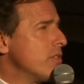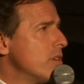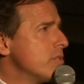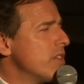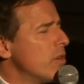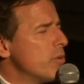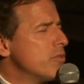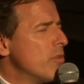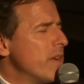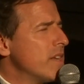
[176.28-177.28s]
I thought it
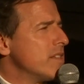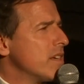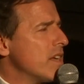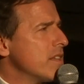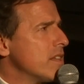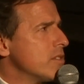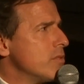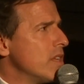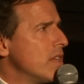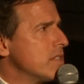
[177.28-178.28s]
was romantic. I think that's
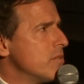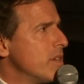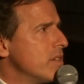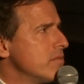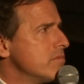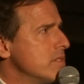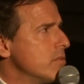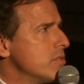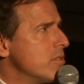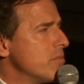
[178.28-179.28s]
what I liked about it, that
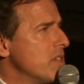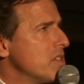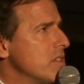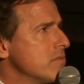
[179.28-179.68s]
it was romantic.